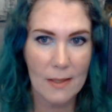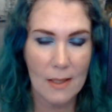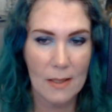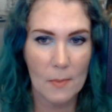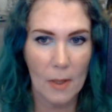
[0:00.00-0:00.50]
It
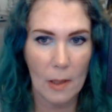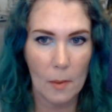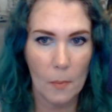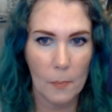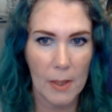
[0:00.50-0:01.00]
is my
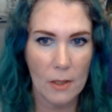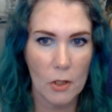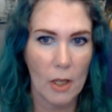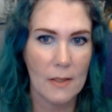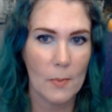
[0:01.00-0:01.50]
BH
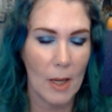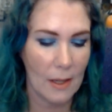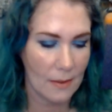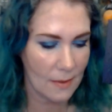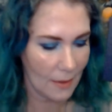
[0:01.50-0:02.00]

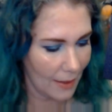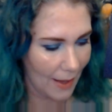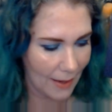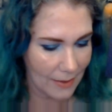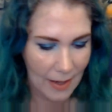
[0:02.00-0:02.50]
Cosmetics,
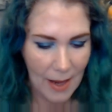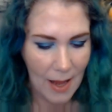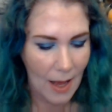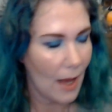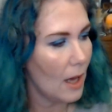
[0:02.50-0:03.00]
again,
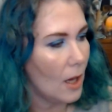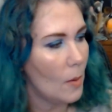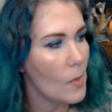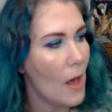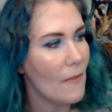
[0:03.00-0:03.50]

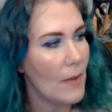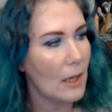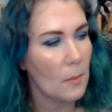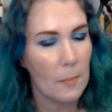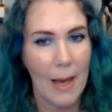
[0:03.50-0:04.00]
um,
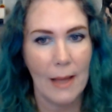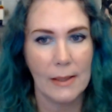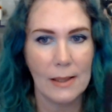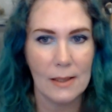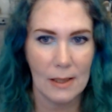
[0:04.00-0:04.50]
Venom
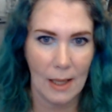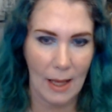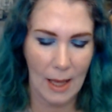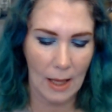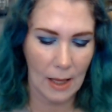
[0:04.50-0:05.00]
palette,
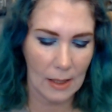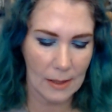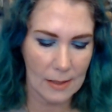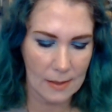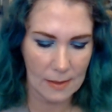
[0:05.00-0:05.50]
and
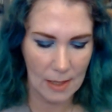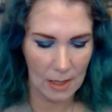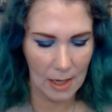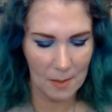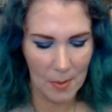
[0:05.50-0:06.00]
this is a
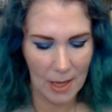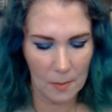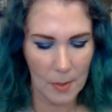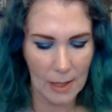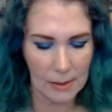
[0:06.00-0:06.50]
9 pan
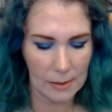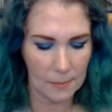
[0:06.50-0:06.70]
palette,